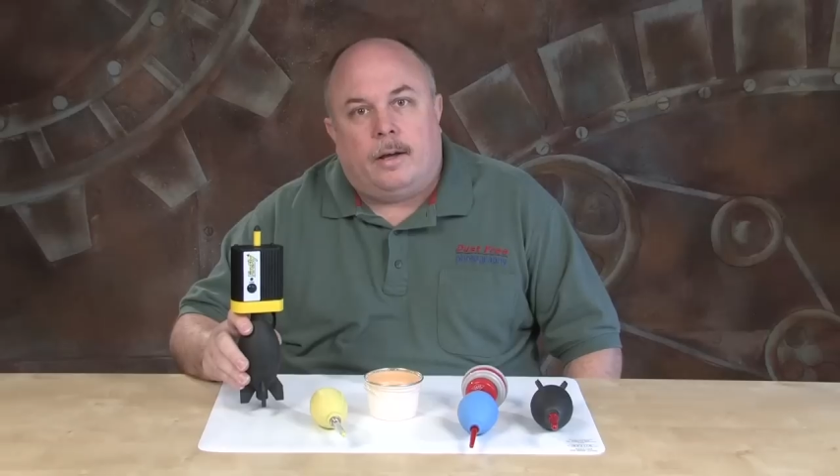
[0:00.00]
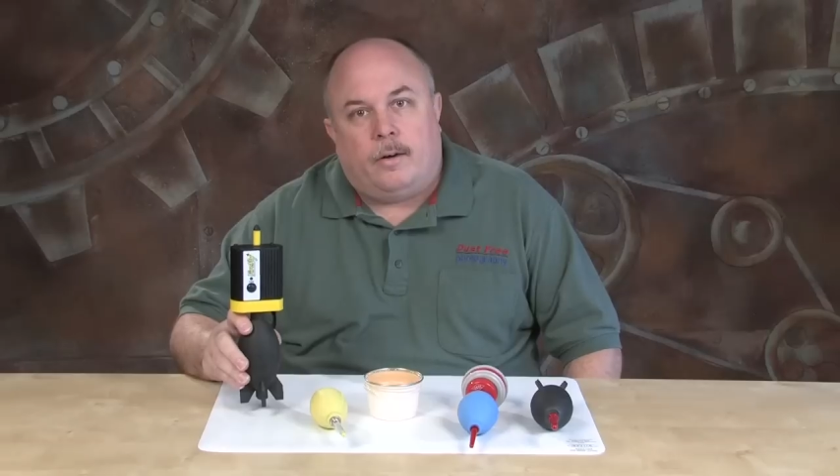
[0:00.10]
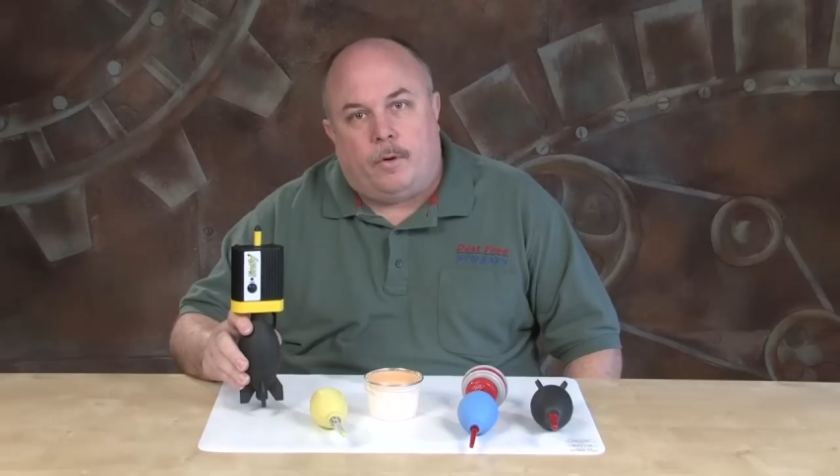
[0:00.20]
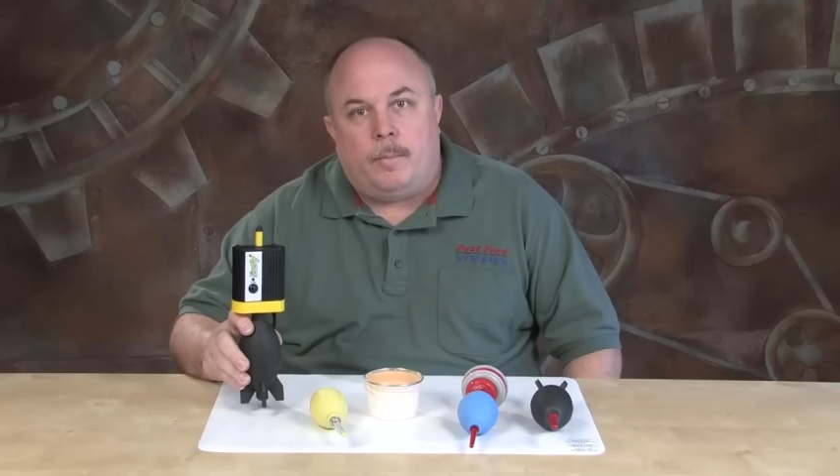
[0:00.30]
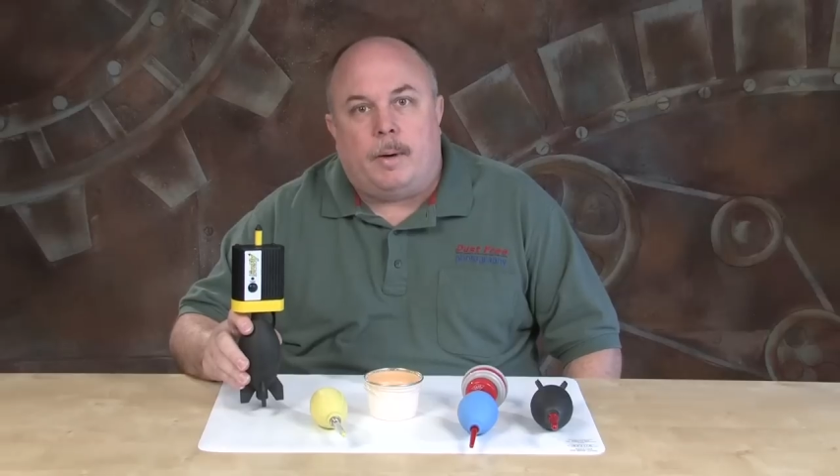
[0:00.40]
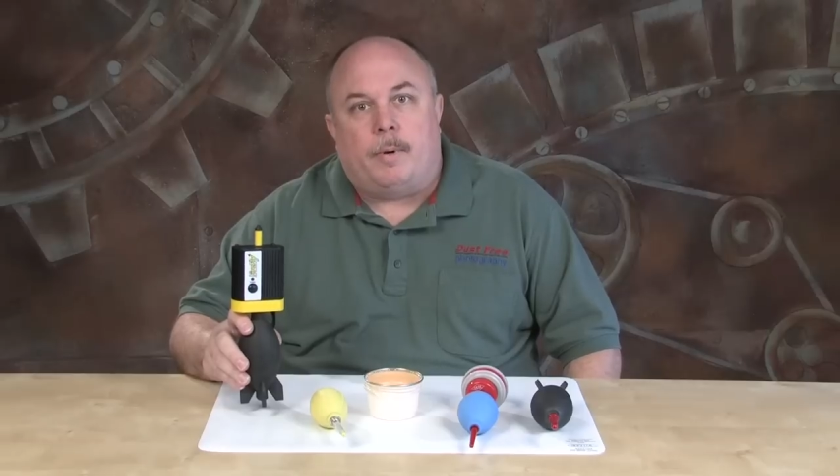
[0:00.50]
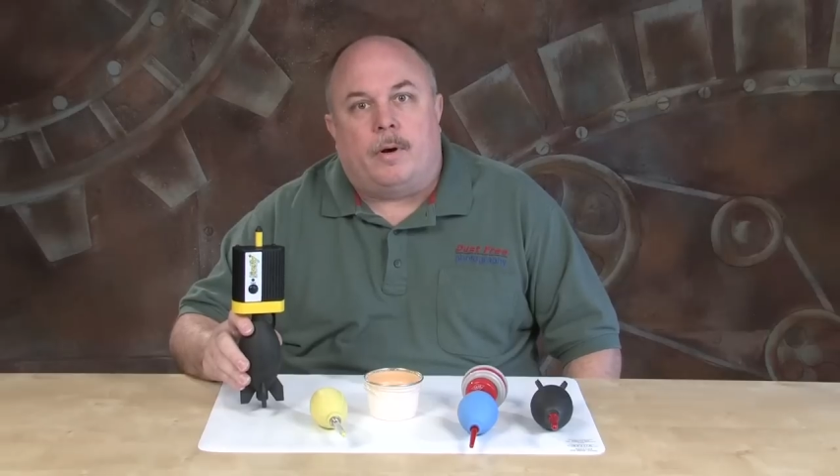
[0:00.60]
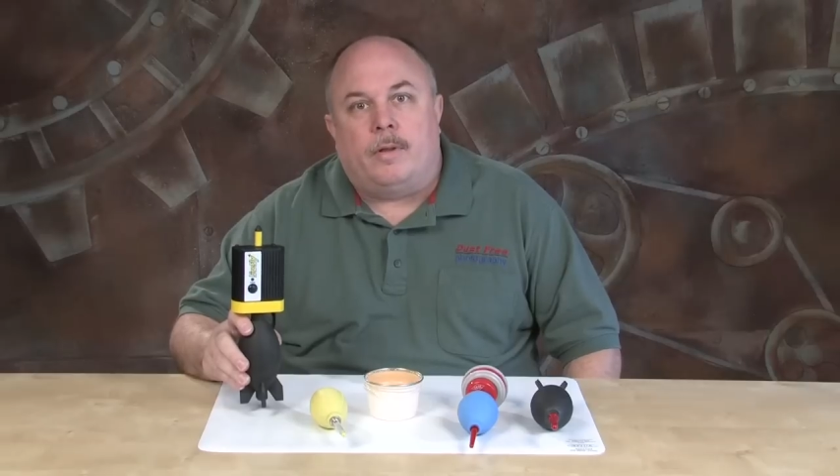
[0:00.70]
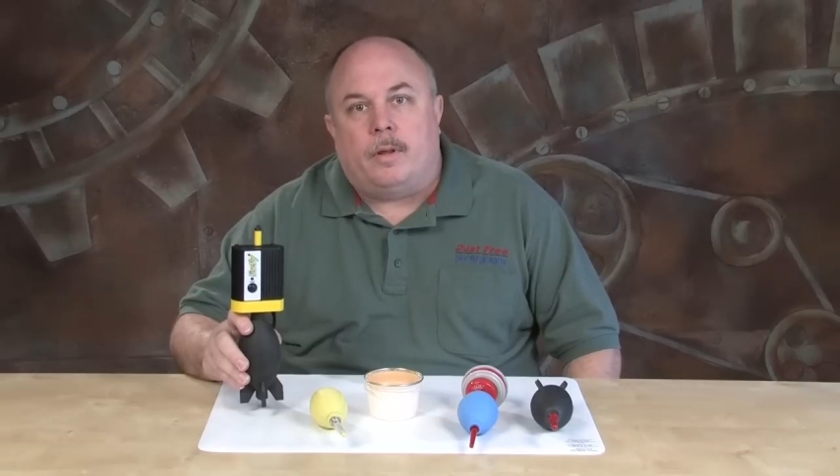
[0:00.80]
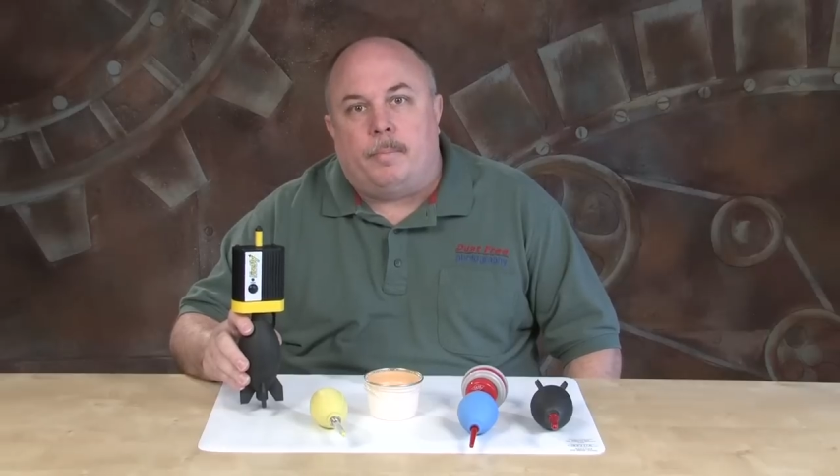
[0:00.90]
And remember,
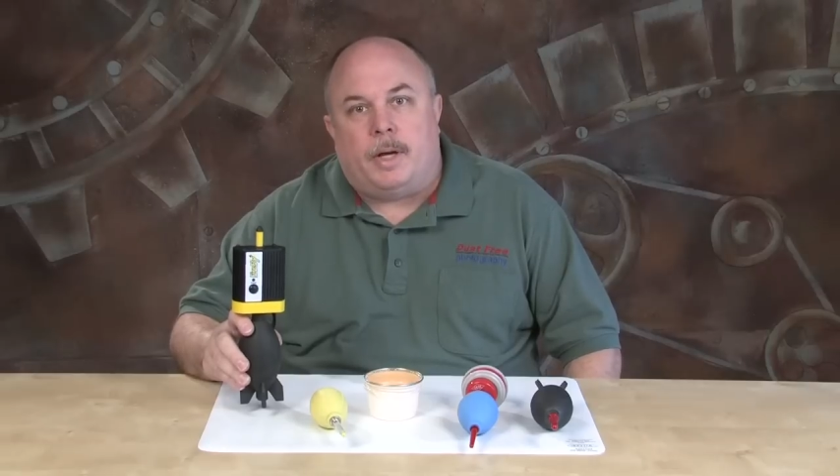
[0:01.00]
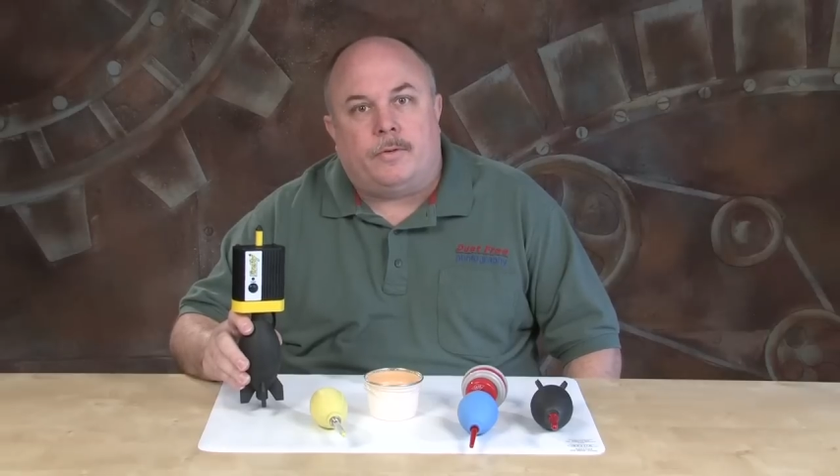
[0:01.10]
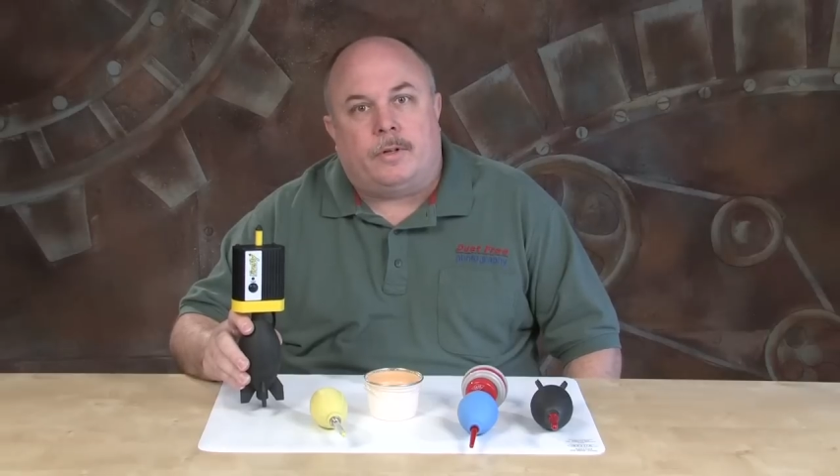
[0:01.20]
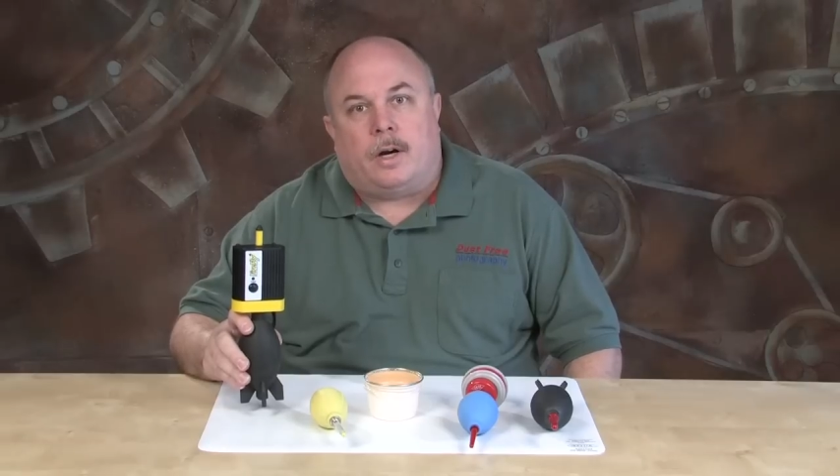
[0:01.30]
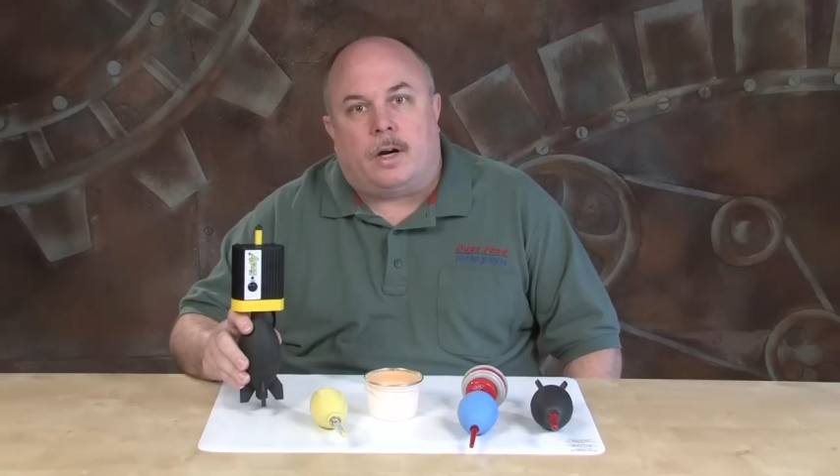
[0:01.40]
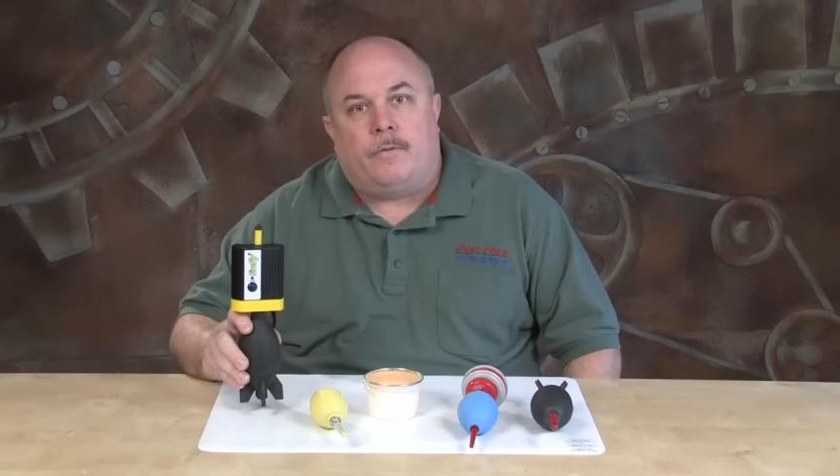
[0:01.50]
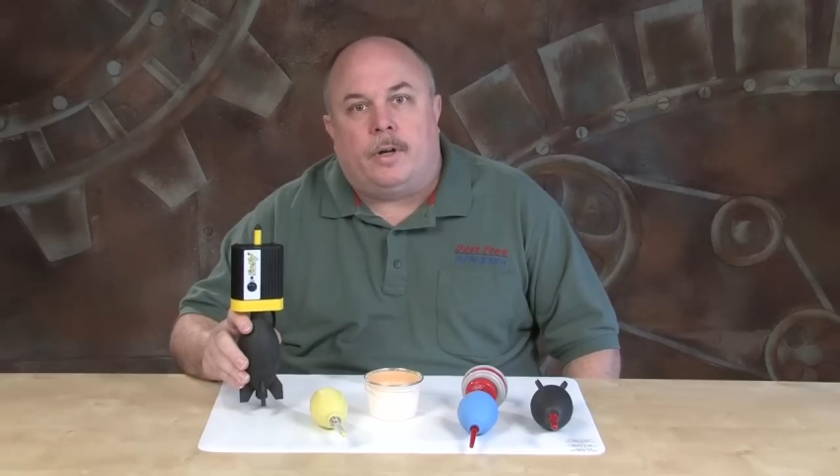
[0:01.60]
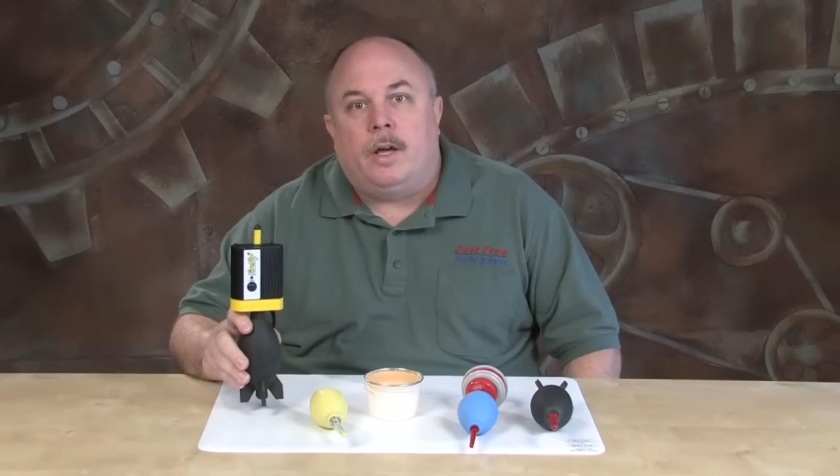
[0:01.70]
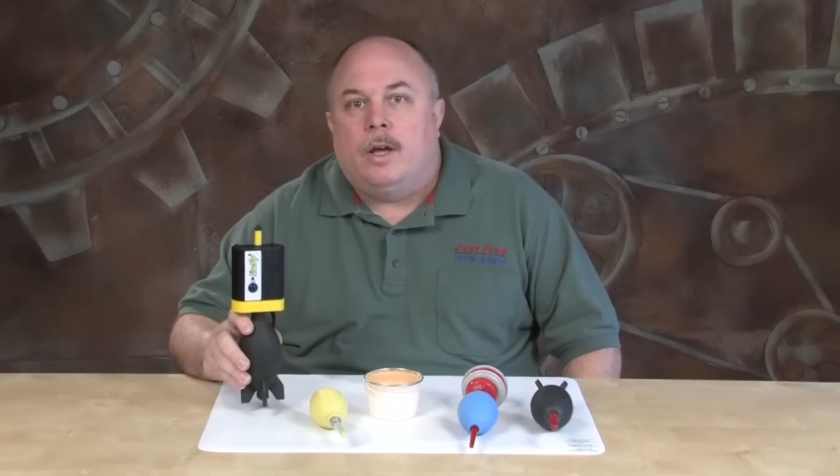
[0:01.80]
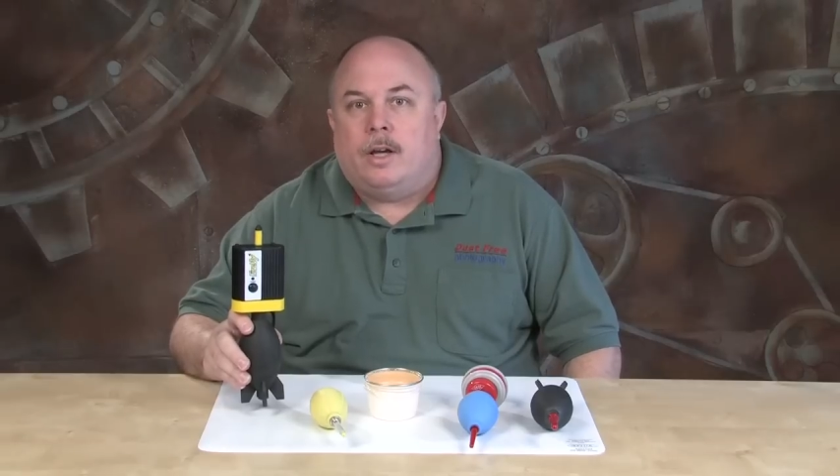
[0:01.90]
the best photography